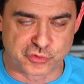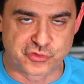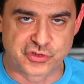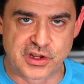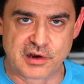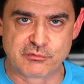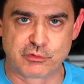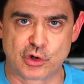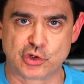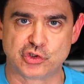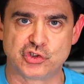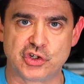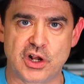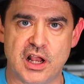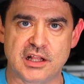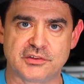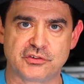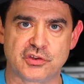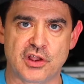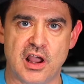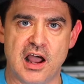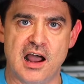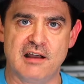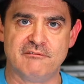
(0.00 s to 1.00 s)
several
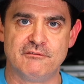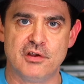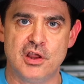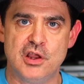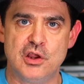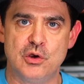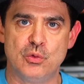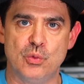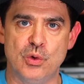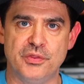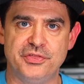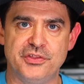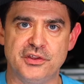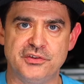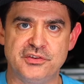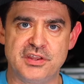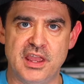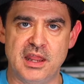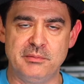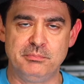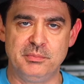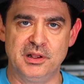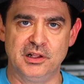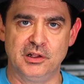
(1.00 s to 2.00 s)
shots off with the
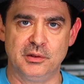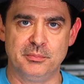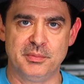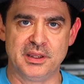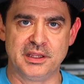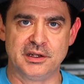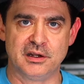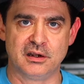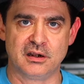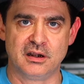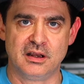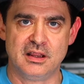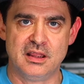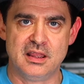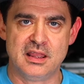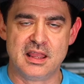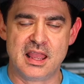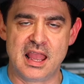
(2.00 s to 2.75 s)
10mm,